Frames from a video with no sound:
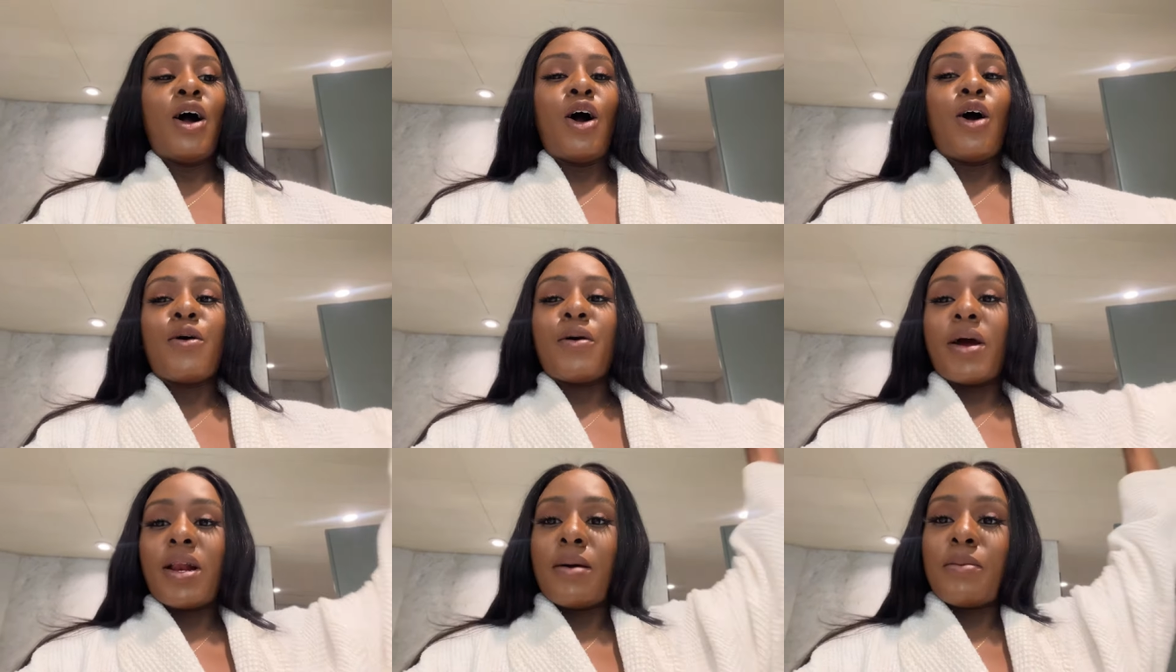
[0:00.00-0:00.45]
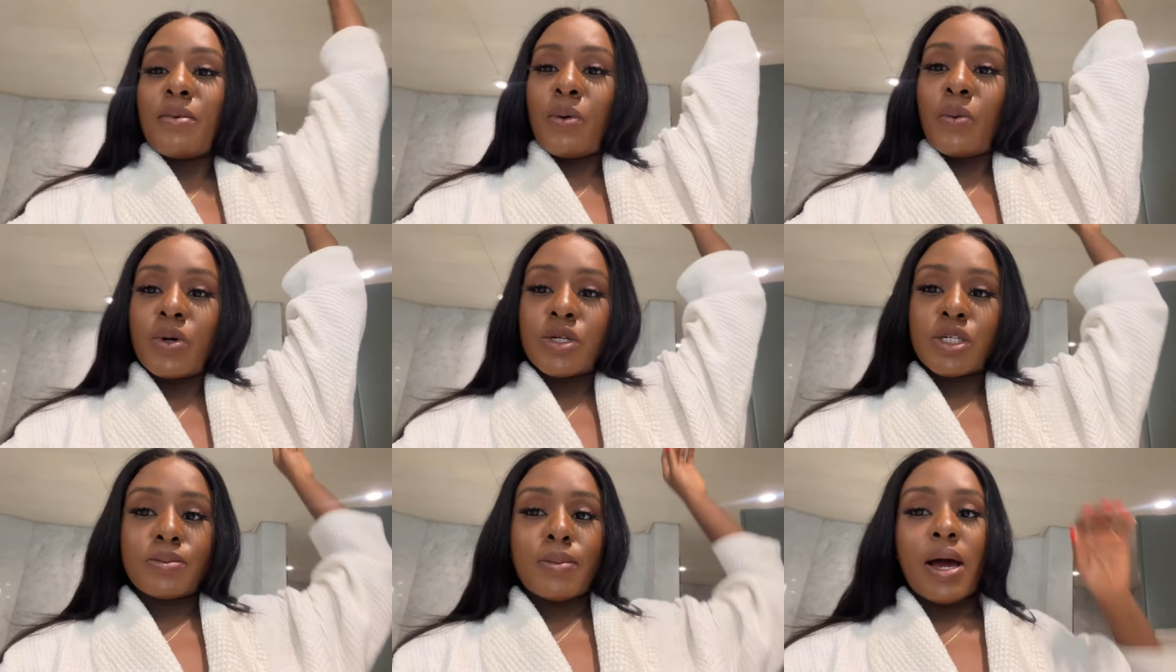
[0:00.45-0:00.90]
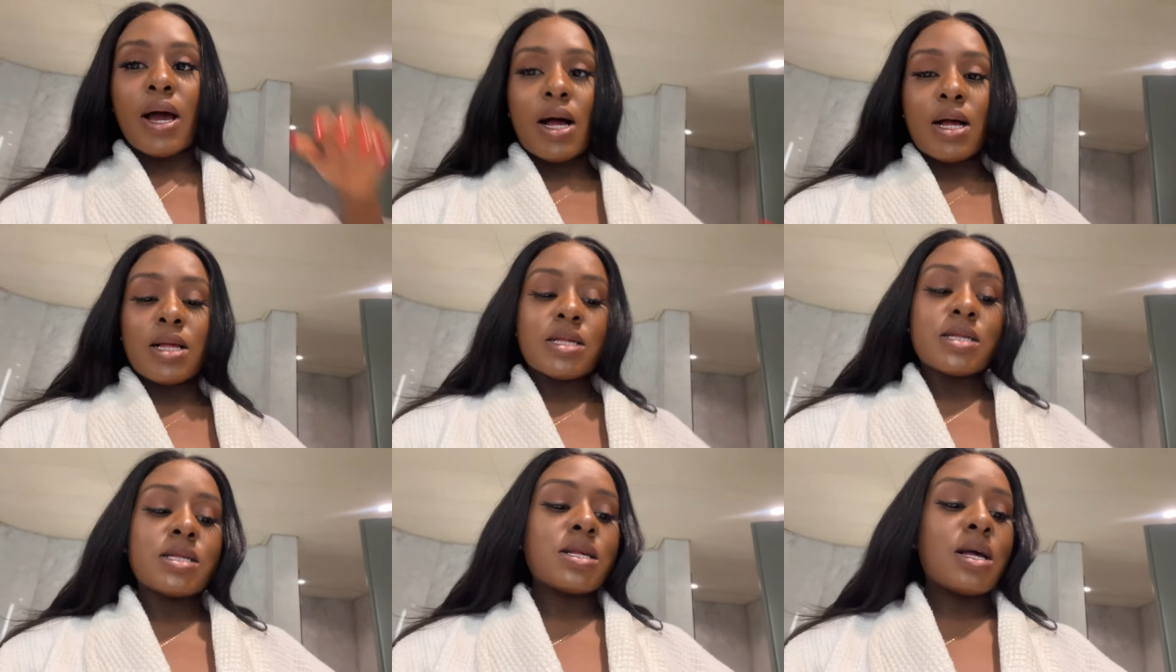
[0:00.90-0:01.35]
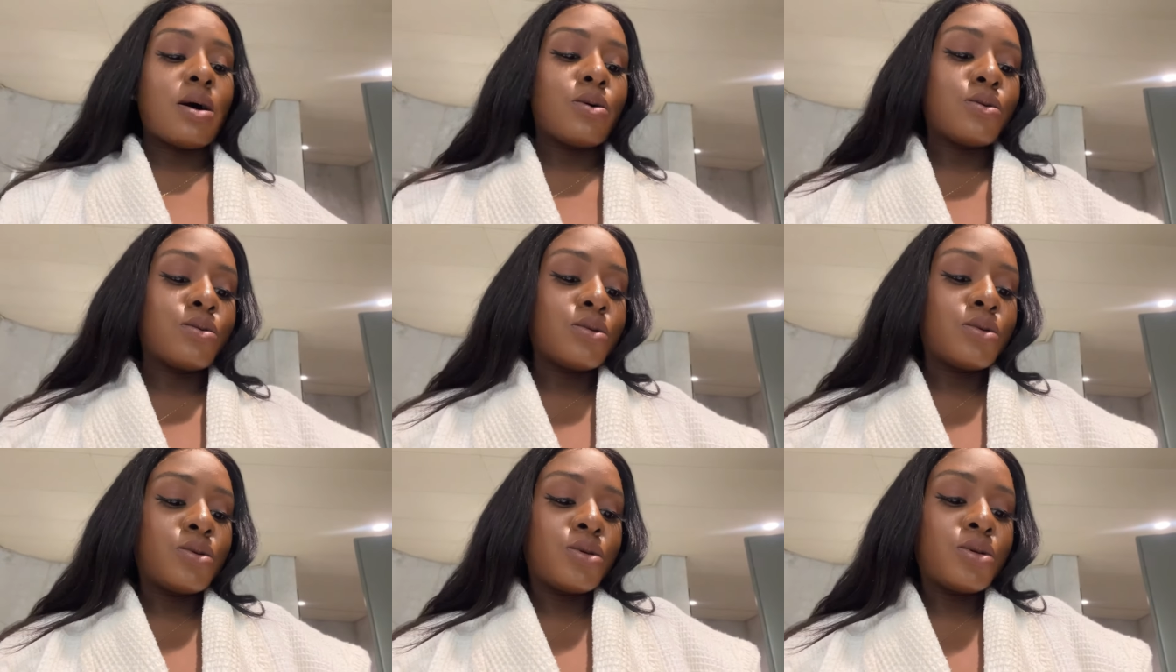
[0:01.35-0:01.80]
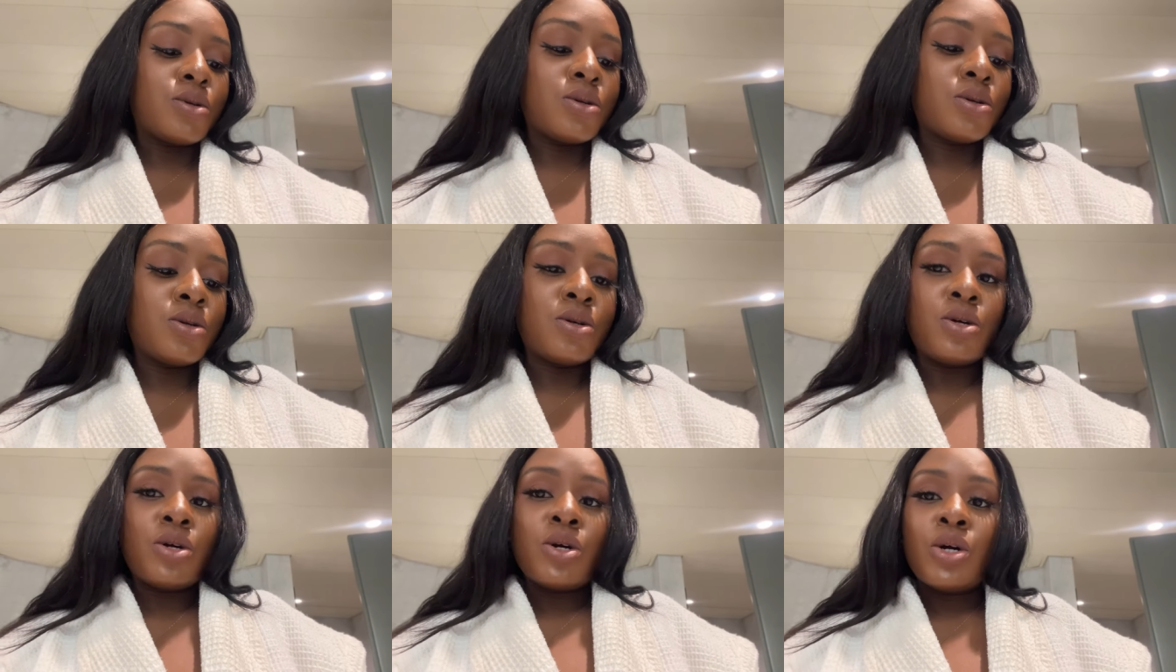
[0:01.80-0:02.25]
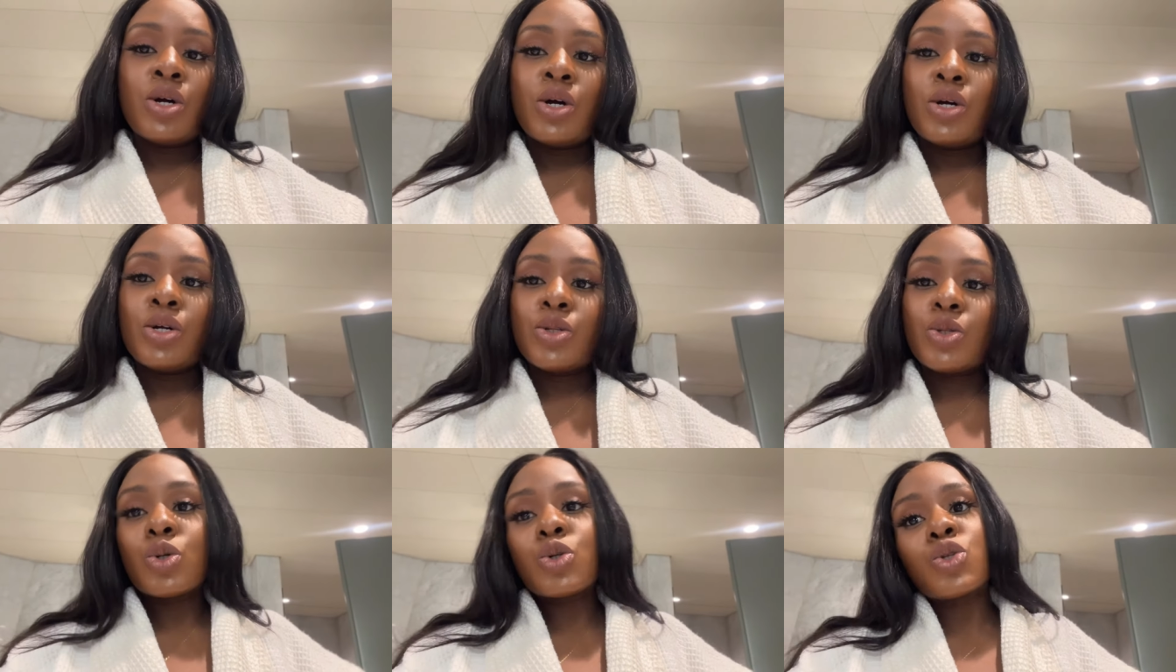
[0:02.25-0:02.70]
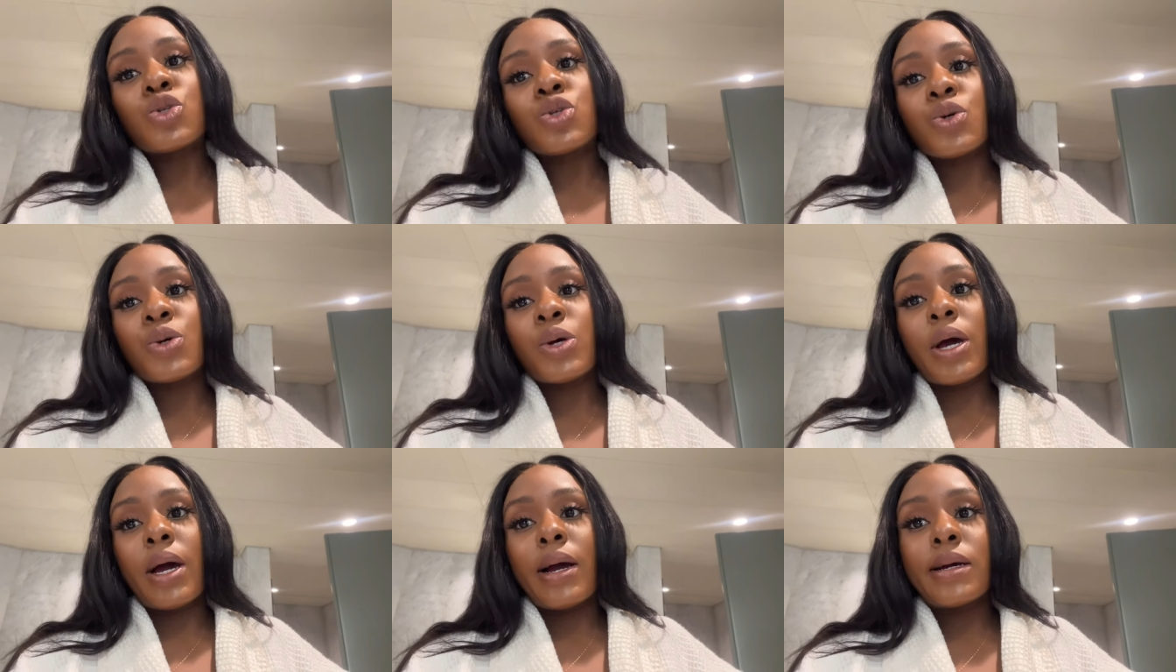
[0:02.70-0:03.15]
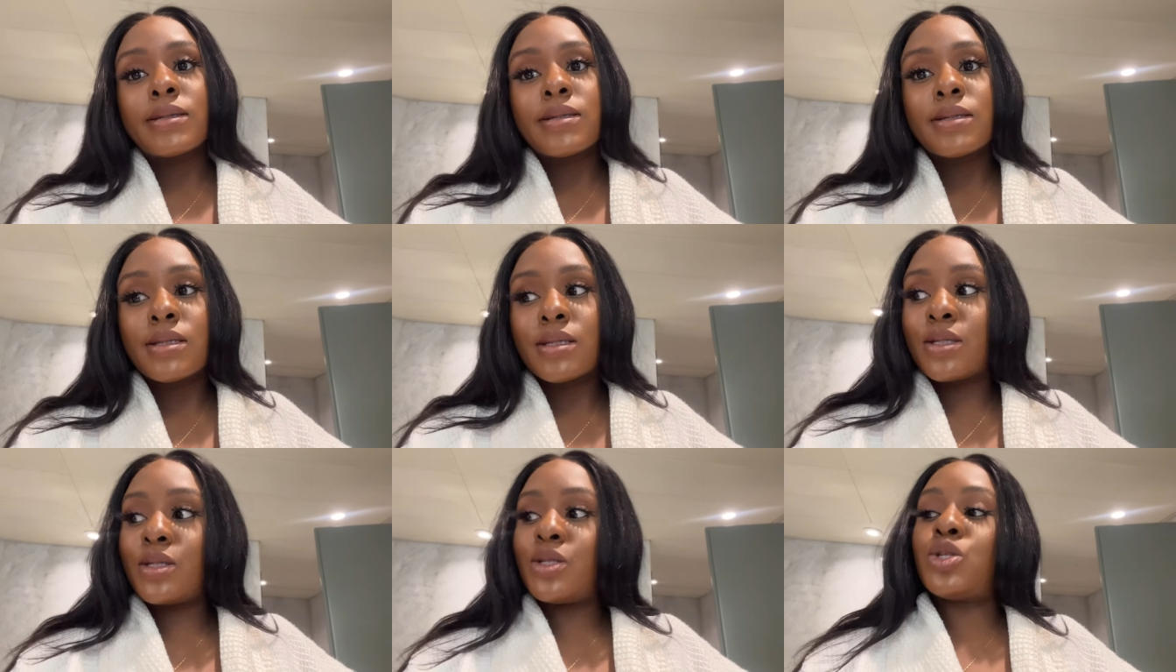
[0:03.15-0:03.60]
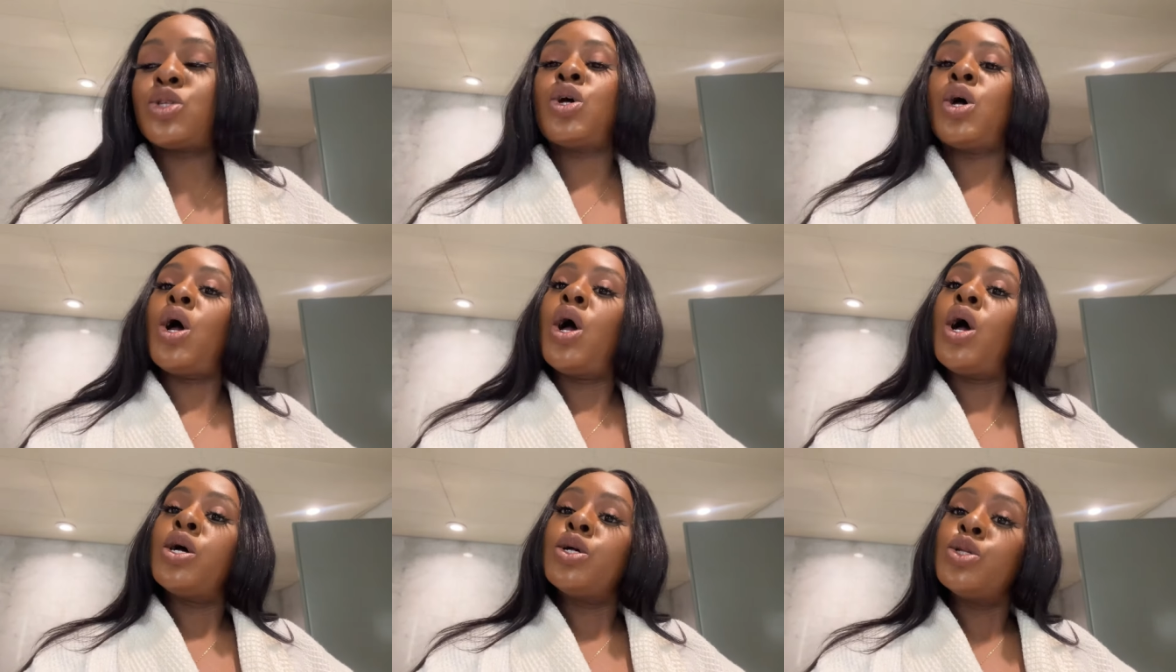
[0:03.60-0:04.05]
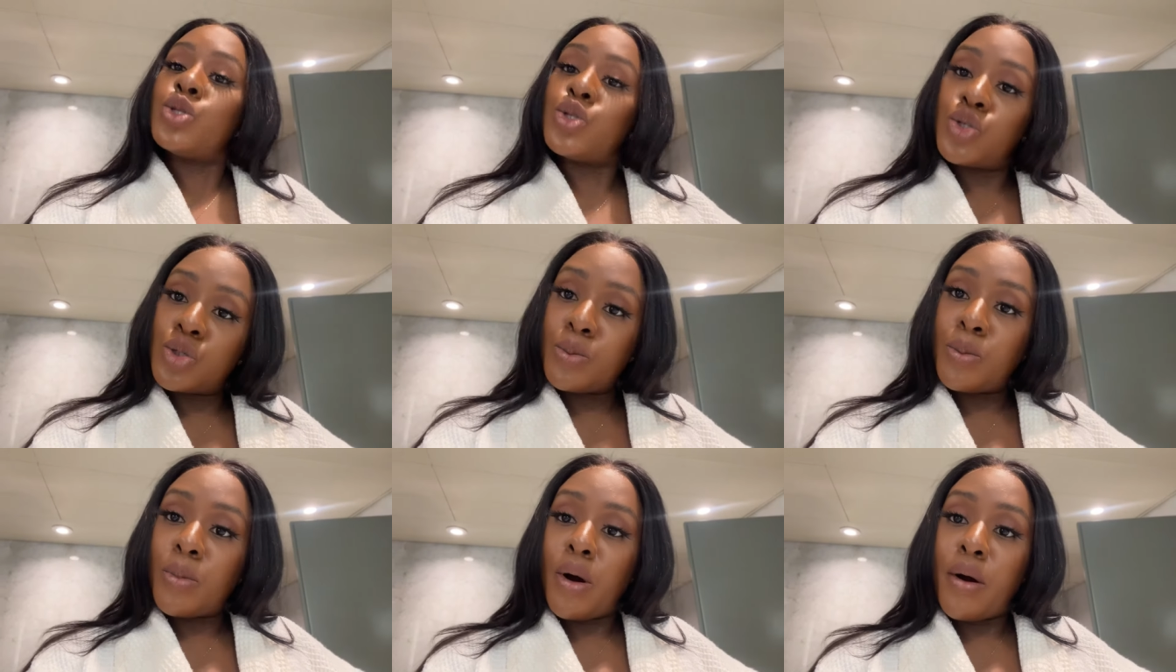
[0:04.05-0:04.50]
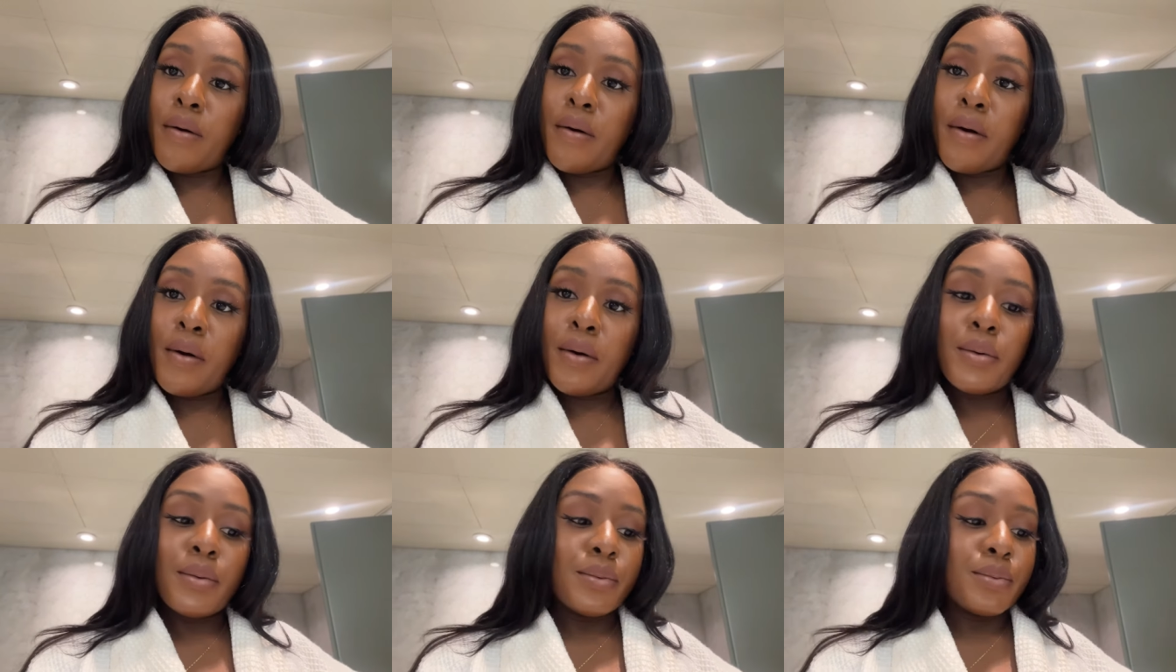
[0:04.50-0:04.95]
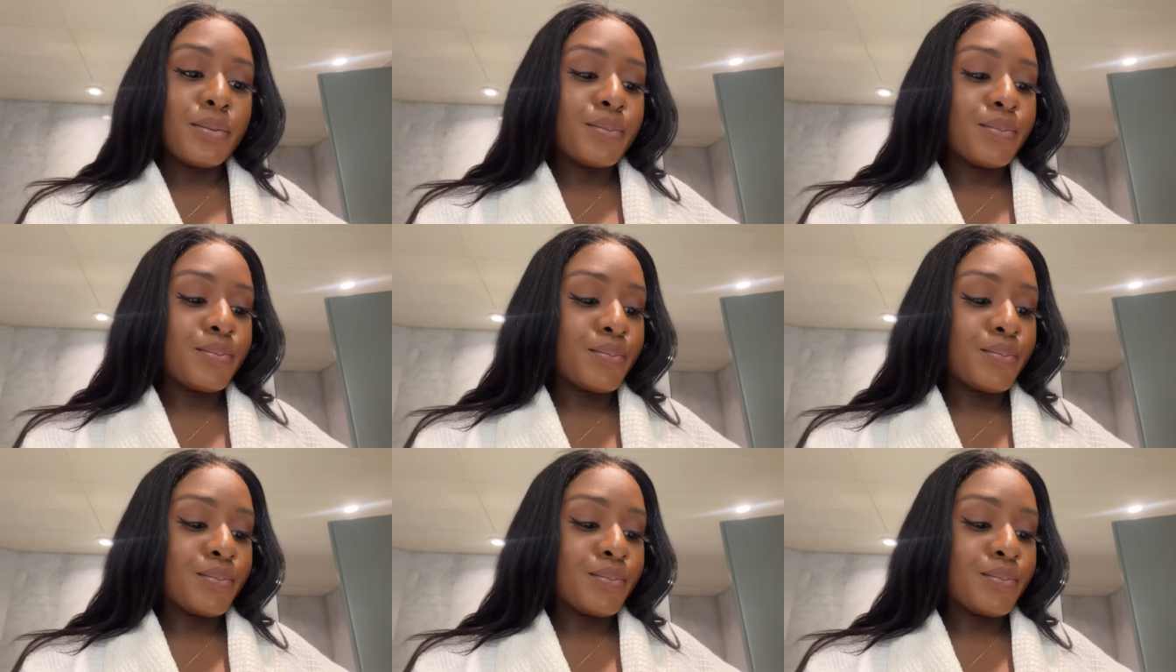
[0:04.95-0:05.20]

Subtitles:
All right, let me wash my hands. I'll talk to you guys tomorrow.